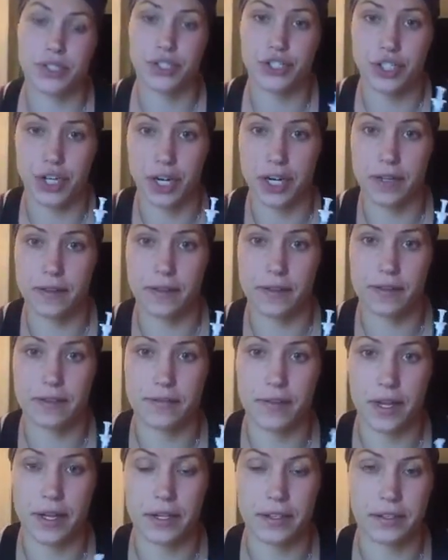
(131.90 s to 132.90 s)
to shake
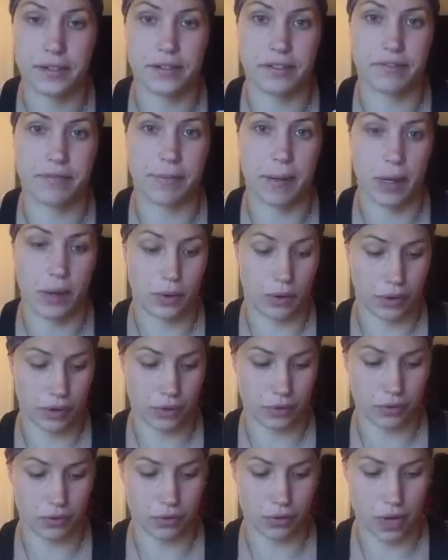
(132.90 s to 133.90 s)
these vials of powder.
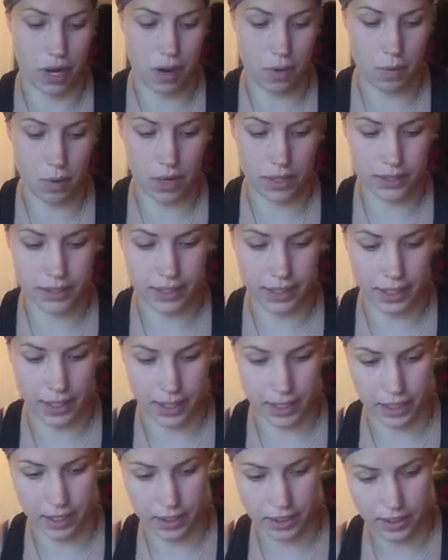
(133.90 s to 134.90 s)
You do not want to
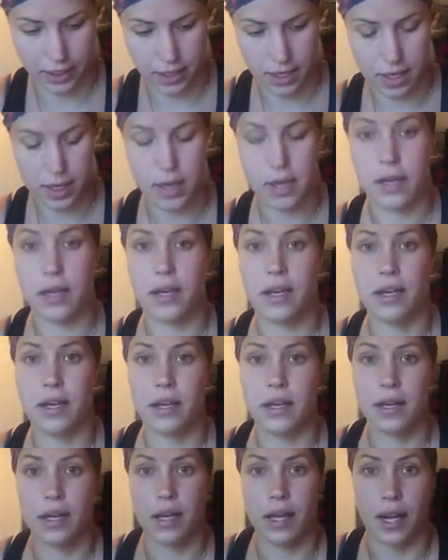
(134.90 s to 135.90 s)
get
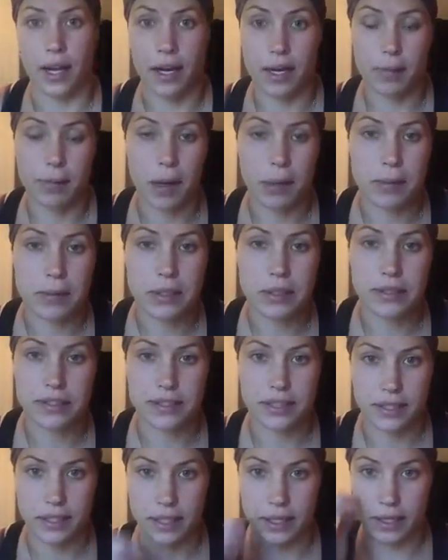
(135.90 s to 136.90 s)
air
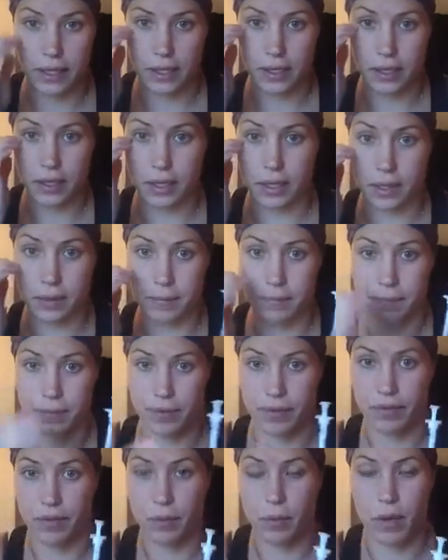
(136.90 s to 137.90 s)
bubbles in there.
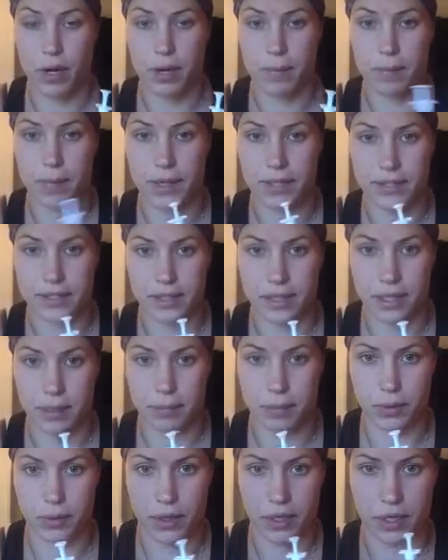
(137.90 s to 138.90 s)
If you want to mix it
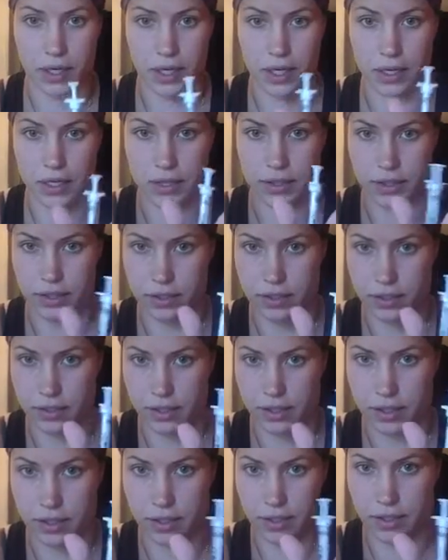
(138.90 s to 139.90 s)
up, you can kind of
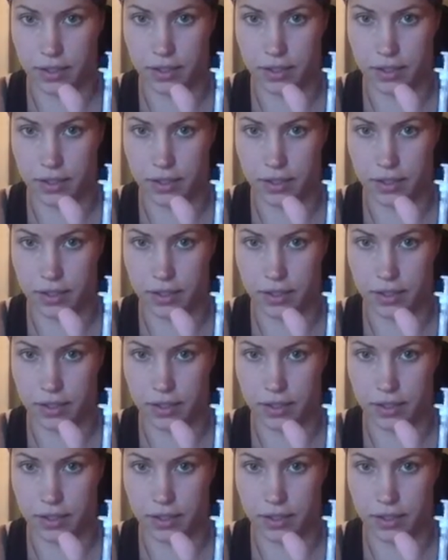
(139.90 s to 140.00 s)
just